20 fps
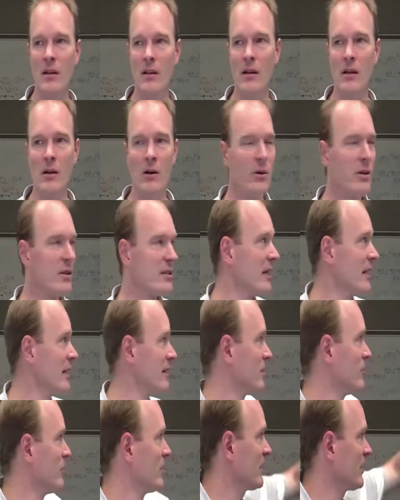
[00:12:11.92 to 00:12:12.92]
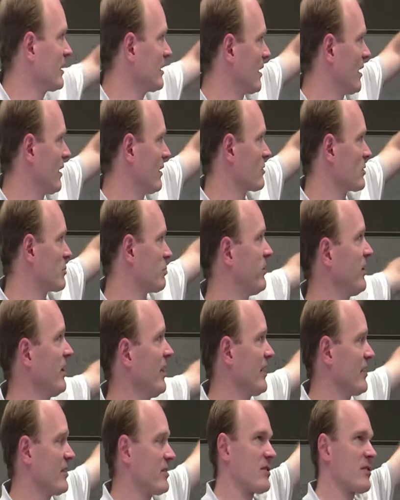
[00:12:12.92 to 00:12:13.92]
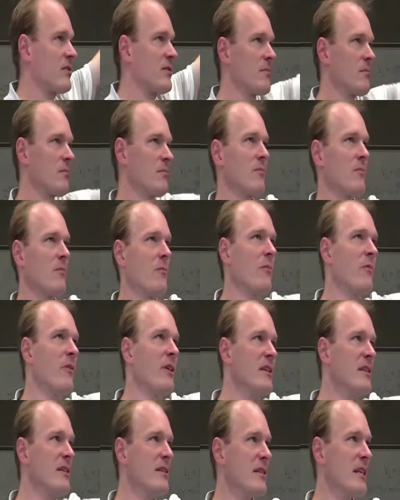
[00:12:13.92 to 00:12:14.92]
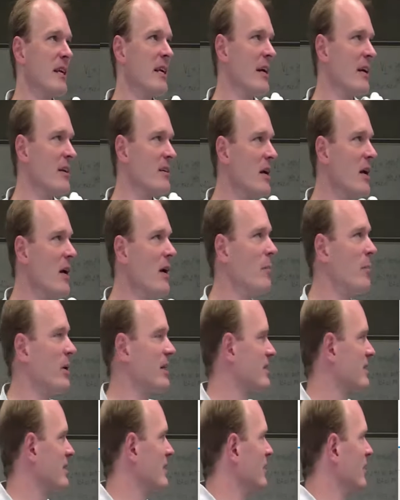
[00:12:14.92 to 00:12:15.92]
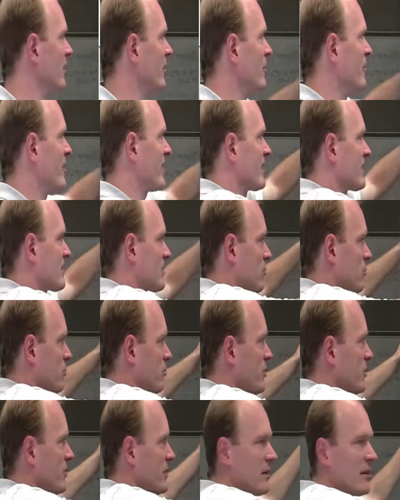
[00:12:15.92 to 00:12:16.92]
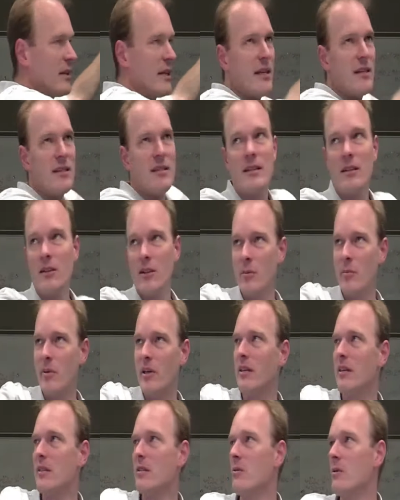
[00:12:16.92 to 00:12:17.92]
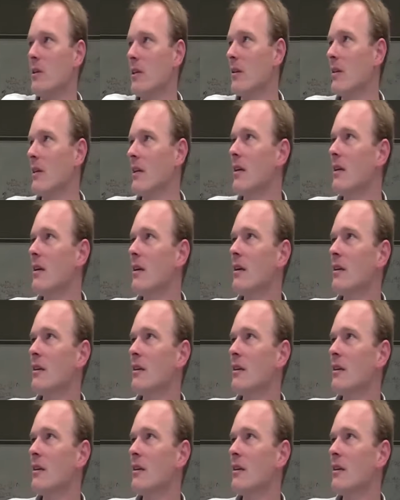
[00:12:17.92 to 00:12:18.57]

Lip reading: No, because then it's $1 million plus these things, but still the biggest utility is still the biggest utility.